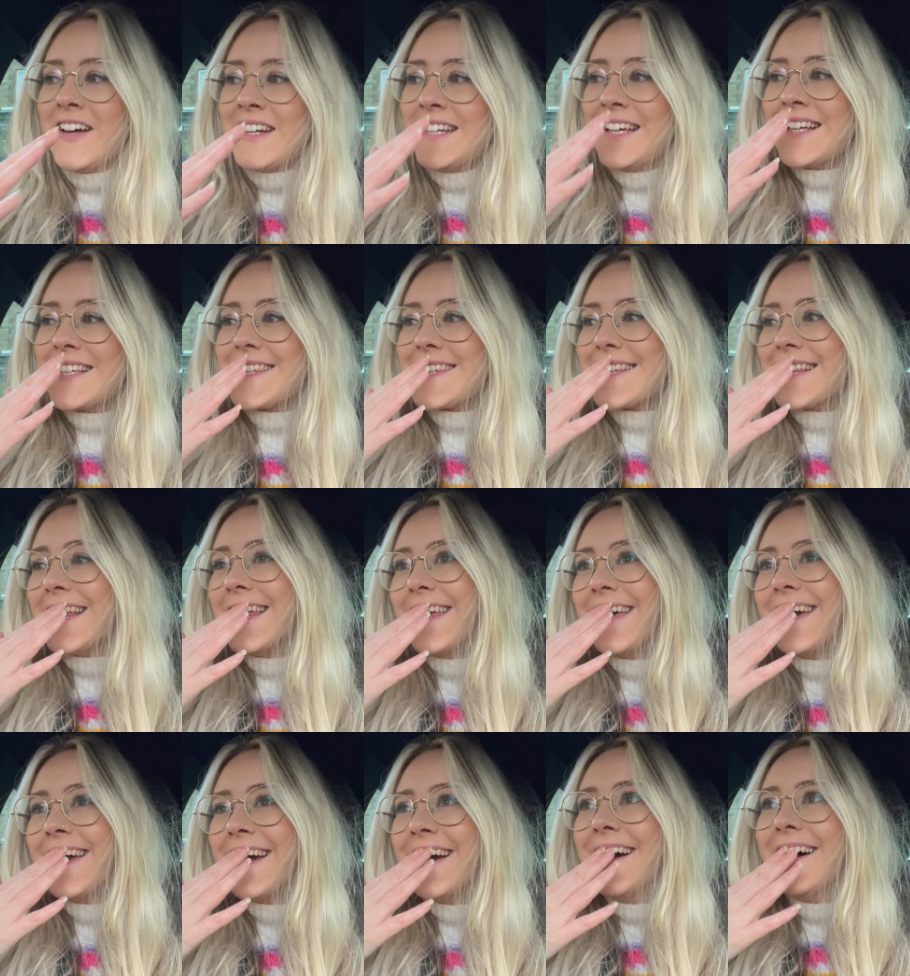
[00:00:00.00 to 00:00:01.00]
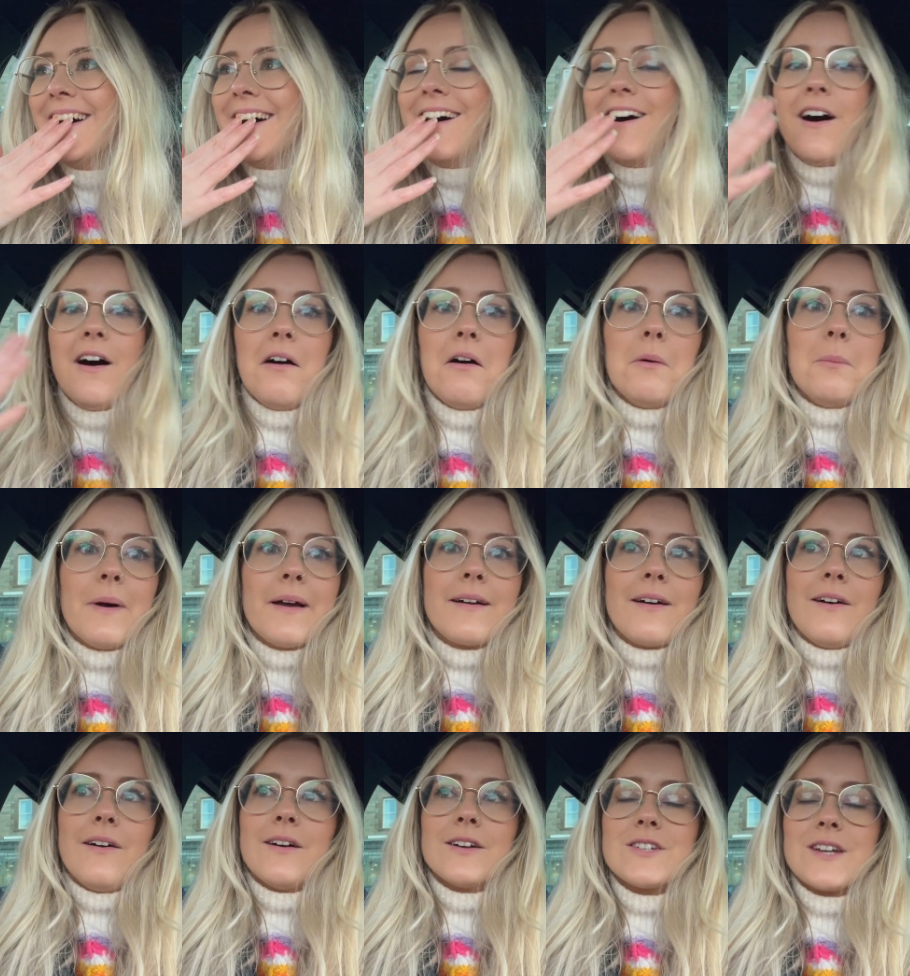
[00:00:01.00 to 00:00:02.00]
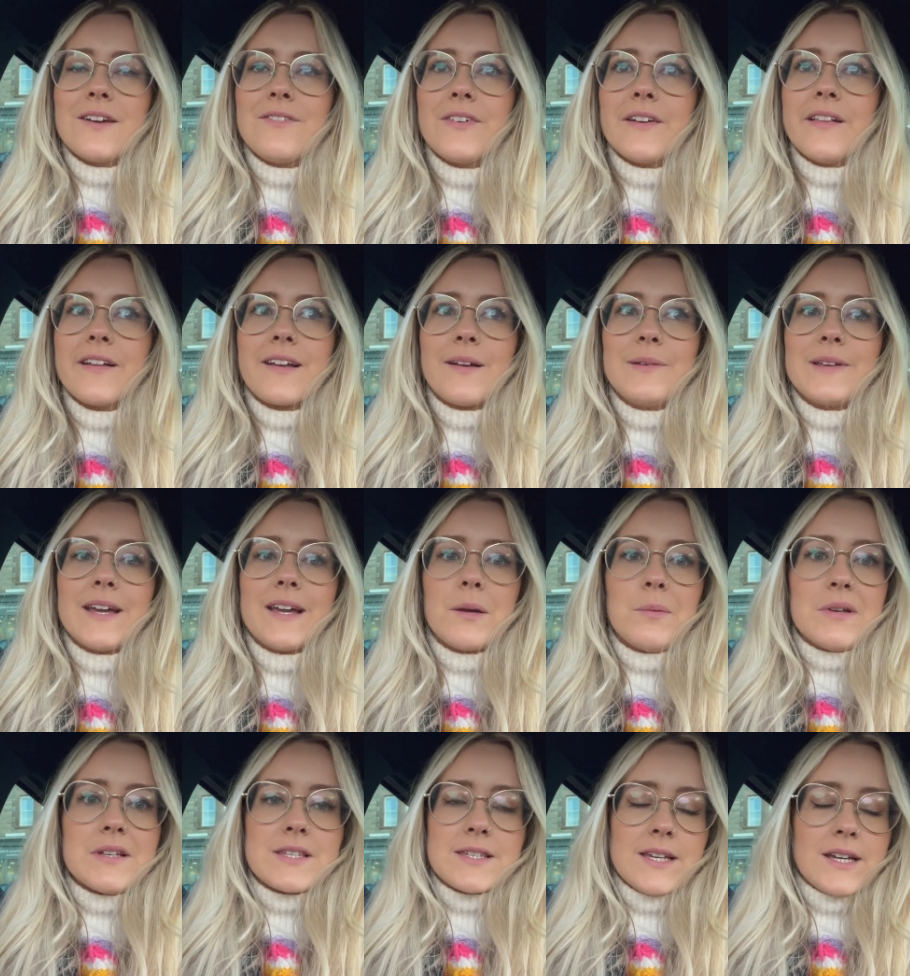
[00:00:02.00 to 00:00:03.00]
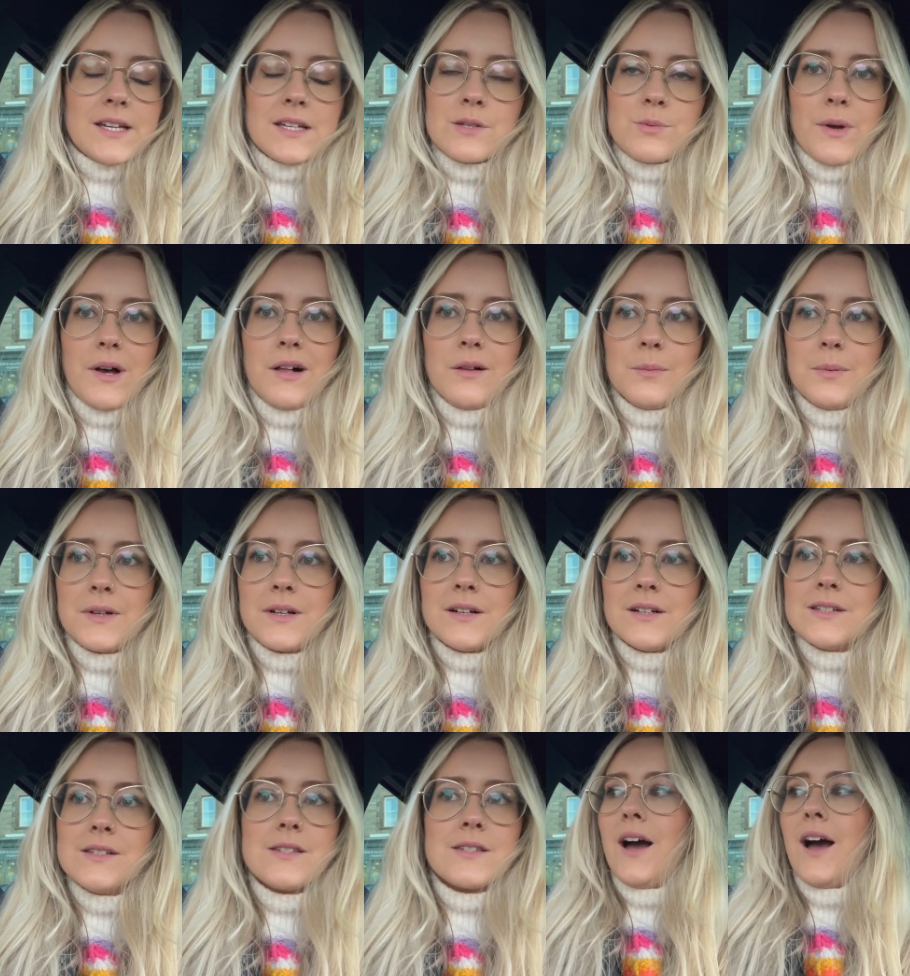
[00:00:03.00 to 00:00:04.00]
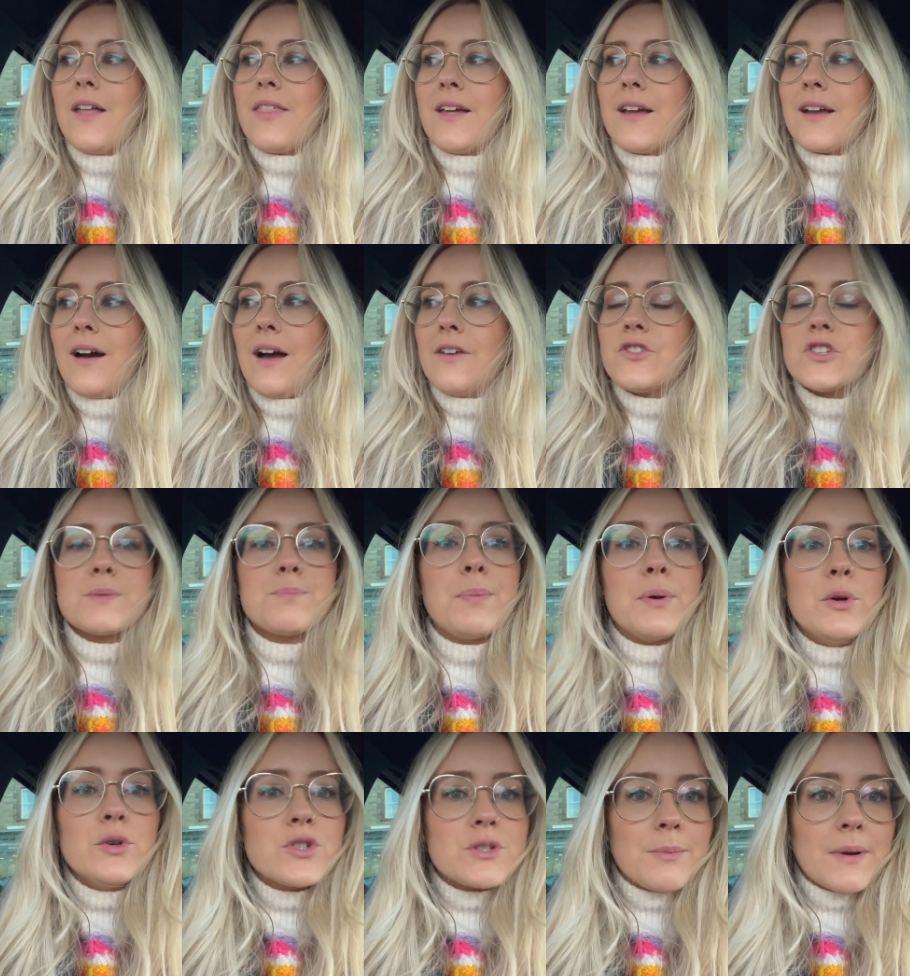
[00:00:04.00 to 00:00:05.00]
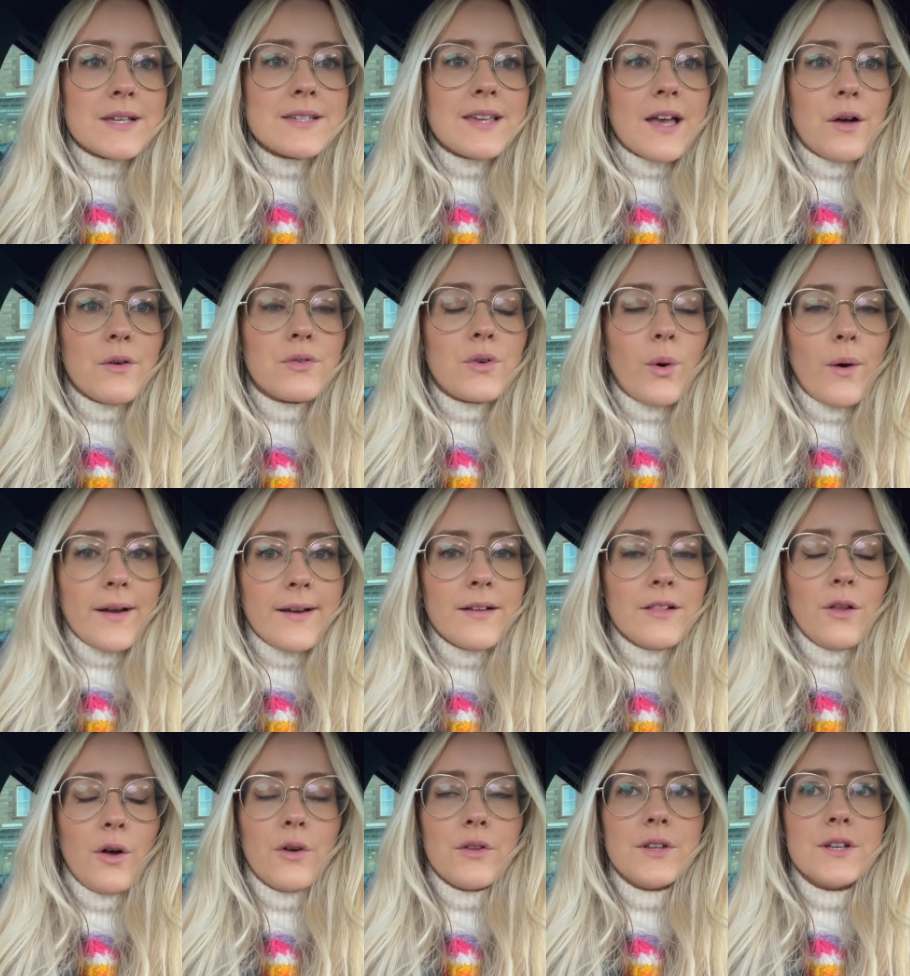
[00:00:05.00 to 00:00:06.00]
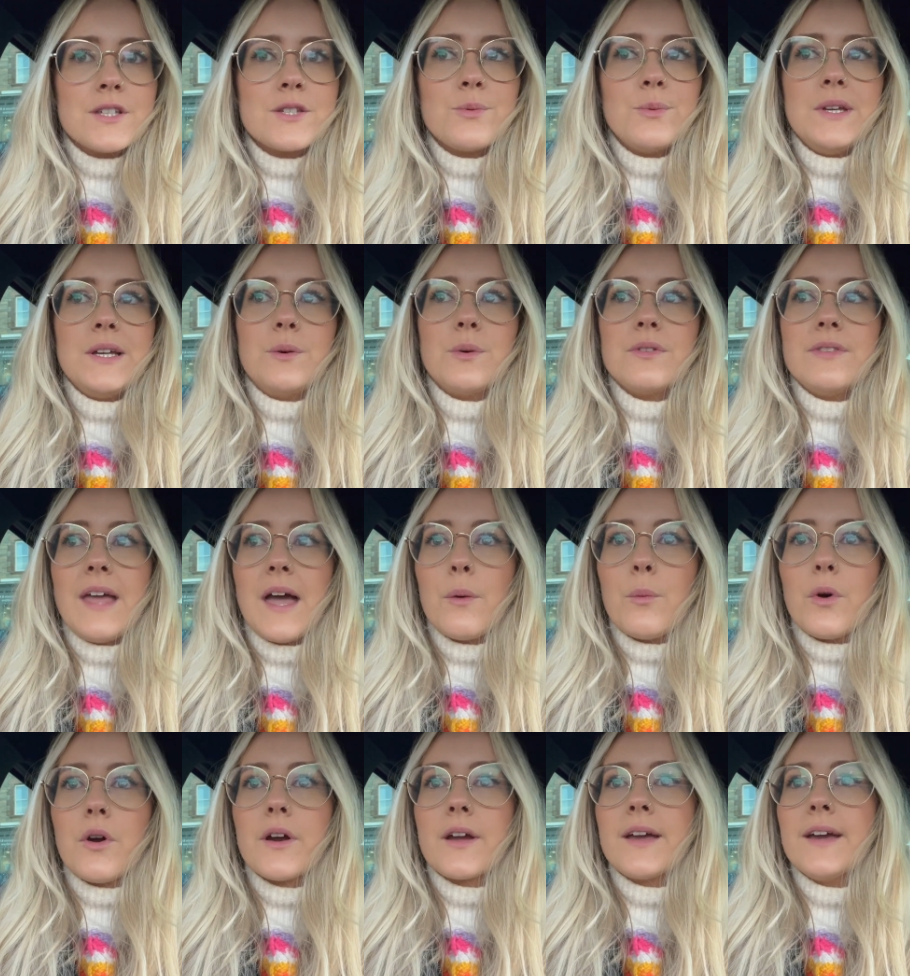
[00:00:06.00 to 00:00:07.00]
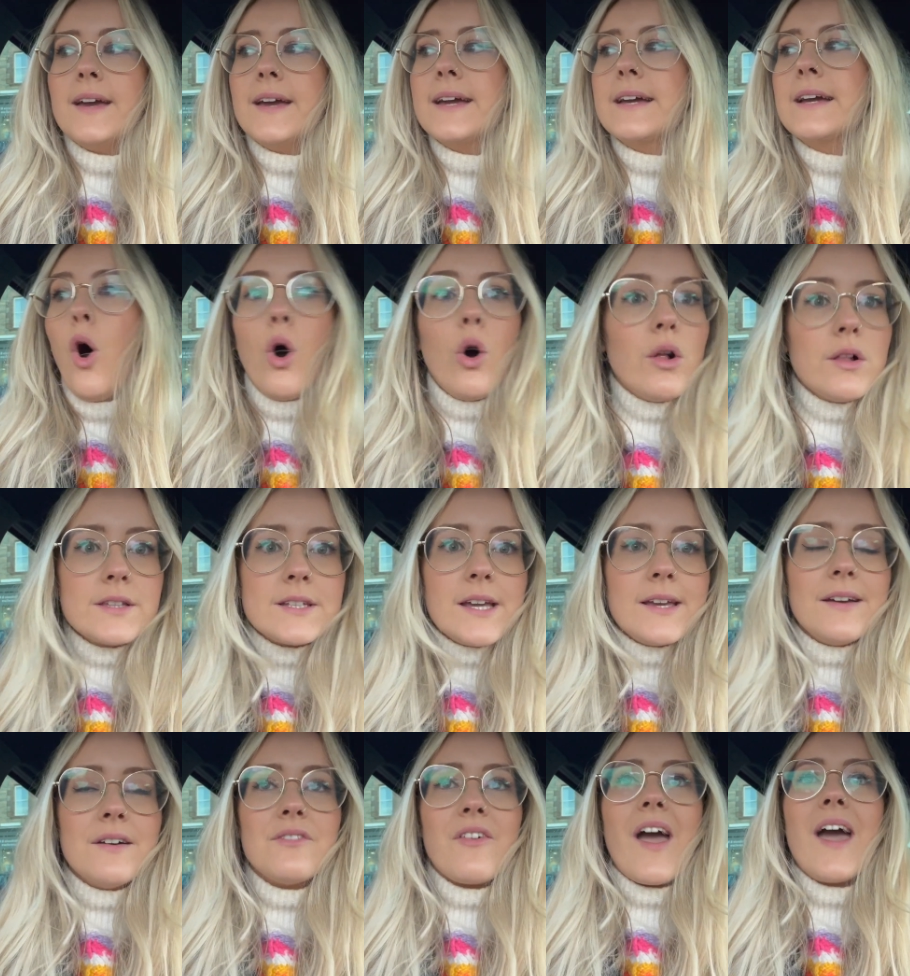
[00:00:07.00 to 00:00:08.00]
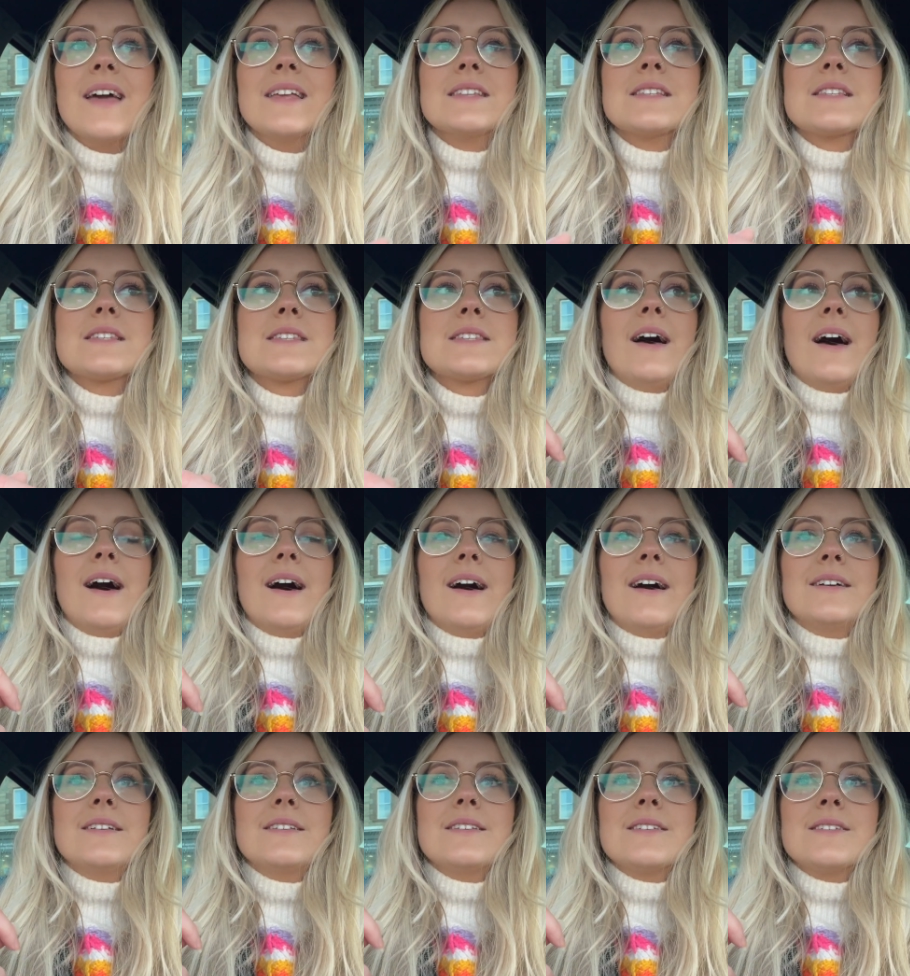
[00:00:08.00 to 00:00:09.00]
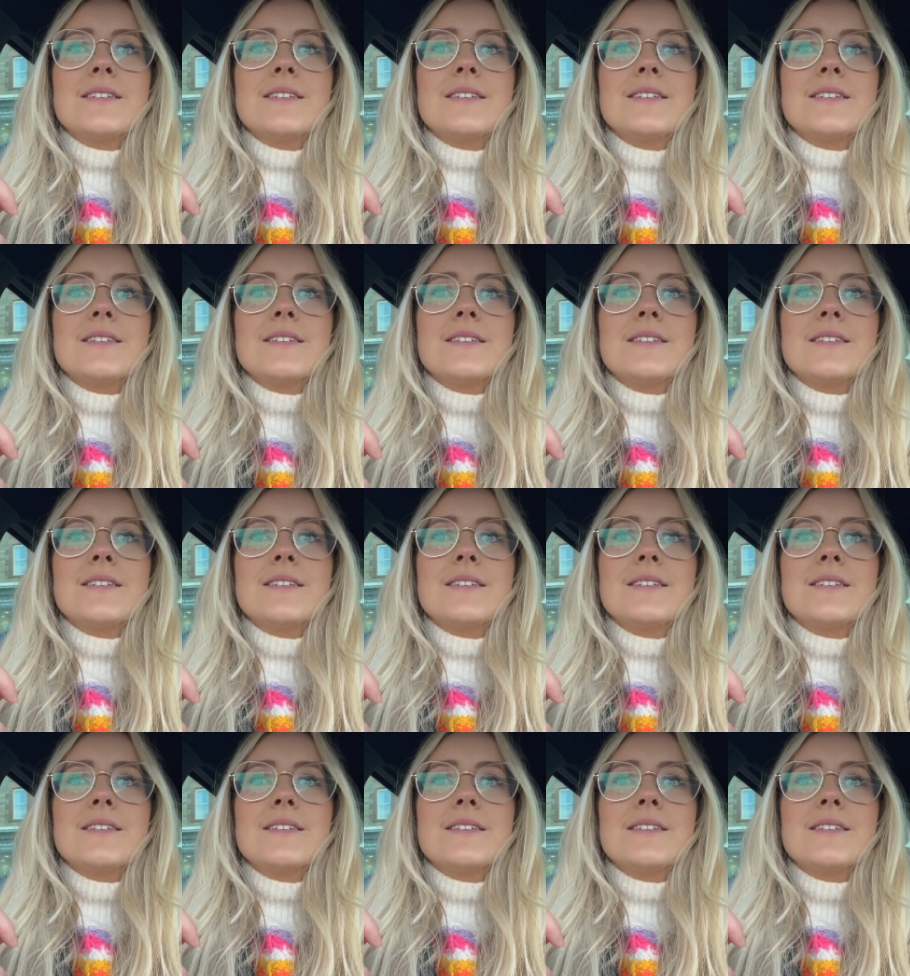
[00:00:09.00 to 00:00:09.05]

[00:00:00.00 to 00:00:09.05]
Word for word: honestly. Oh my gosh, I feel like I'm getting a bit sick as well because I think I've just pushed myself quite a lot this week with networking, all day events, and